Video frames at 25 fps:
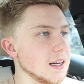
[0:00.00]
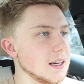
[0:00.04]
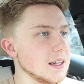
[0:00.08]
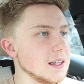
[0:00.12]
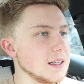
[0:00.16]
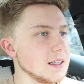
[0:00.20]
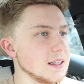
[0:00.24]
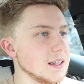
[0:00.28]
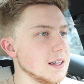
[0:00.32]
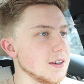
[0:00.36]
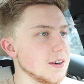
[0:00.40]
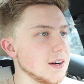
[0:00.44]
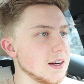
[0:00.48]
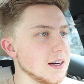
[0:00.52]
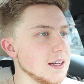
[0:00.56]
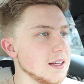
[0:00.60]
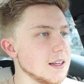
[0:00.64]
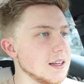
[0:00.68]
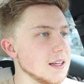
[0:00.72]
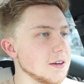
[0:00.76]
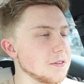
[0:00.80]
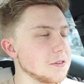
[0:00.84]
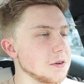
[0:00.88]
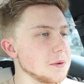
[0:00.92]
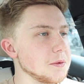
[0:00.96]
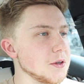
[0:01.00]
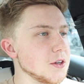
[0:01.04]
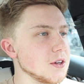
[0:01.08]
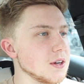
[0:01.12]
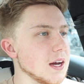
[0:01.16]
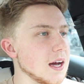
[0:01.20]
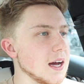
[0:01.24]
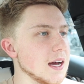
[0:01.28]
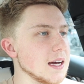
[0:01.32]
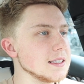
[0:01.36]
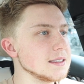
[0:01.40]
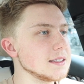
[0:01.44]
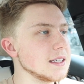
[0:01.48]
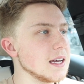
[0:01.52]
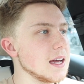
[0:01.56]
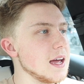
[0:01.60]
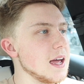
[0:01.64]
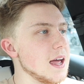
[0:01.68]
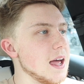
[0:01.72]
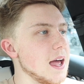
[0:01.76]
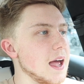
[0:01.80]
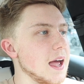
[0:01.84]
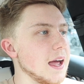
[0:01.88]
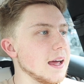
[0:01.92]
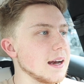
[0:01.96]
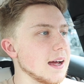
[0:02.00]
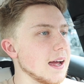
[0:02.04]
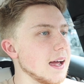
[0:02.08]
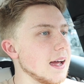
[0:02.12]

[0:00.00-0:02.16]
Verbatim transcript: I didn't hear anything from you guys, and